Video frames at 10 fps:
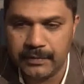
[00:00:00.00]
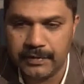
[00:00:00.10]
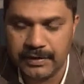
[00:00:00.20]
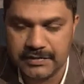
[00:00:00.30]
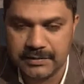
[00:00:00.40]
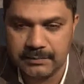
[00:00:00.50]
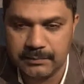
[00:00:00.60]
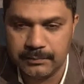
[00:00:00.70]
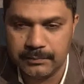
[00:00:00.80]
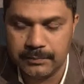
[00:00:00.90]
running
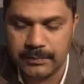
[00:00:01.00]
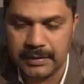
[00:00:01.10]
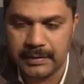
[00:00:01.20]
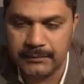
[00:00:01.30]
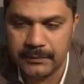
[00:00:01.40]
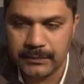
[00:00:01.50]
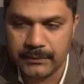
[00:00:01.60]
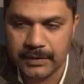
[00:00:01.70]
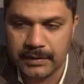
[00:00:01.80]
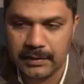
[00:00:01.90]
some
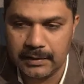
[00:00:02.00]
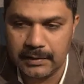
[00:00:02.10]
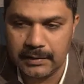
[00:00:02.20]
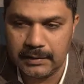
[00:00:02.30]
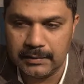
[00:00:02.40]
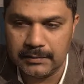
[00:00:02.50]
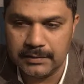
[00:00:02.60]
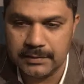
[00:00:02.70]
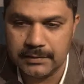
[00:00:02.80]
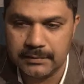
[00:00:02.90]

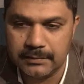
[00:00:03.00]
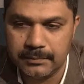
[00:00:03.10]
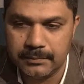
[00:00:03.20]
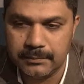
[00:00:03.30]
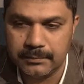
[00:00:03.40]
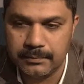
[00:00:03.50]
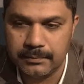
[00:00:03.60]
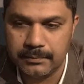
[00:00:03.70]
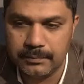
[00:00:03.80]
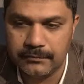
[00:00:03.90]

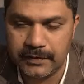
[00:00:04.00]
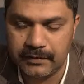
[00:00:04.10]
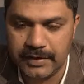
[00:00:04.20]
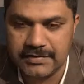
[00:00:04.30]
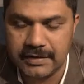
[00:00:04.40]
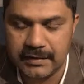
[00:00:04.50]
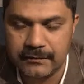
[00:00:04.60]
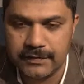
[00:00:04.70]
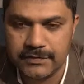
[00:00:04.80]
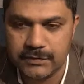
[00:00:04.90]
fundraising
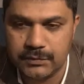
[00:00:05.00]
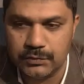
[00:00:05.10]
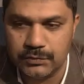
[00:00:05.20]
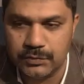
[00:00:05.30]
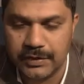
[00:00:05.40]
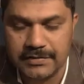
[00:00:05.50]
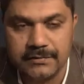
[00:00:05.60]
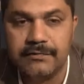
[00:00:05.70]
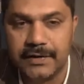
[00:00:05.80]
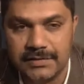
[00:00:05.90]
efforts to donate
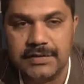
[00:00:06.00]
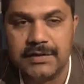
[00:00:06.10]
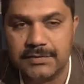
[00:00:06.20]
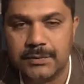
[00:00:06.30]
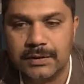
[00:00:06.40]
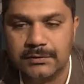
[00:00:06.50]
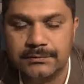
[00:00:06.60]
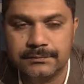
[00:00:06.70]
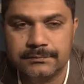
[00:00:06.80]
some funds there as well.